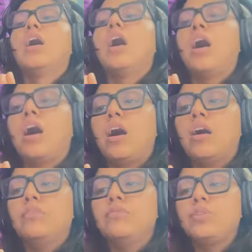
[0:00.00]
A
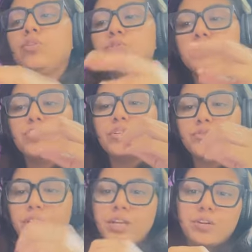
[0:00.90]
useful
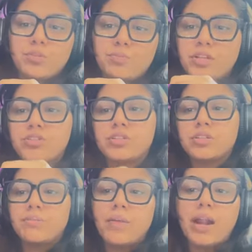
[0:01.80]
way to picture
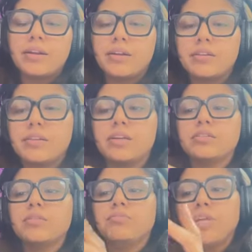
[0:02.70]
the matter, that
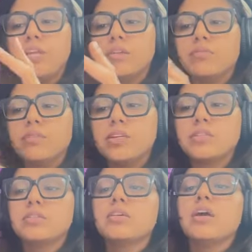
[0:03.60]
is the medium,
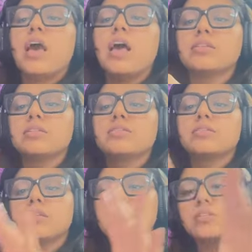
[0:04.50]
is as a
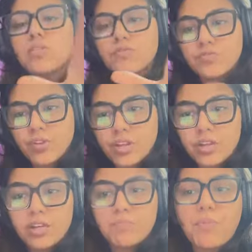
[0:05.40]
series of
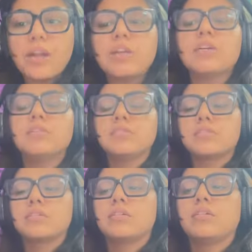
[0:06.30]
spherical particles
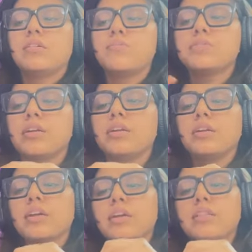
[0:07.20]

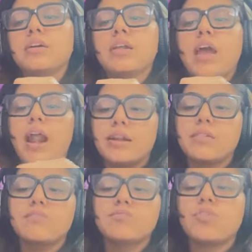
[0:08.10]
representing either
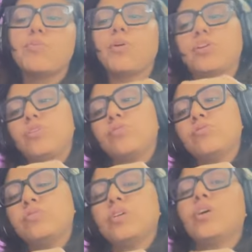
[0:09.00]
atoms or
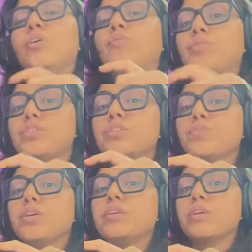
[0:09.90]
molecules, which is
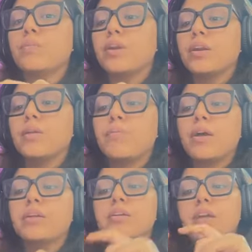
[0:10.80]
being separated
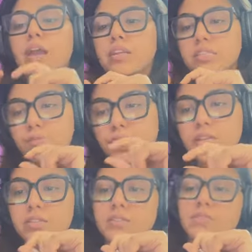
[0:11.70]
by the tiny springs.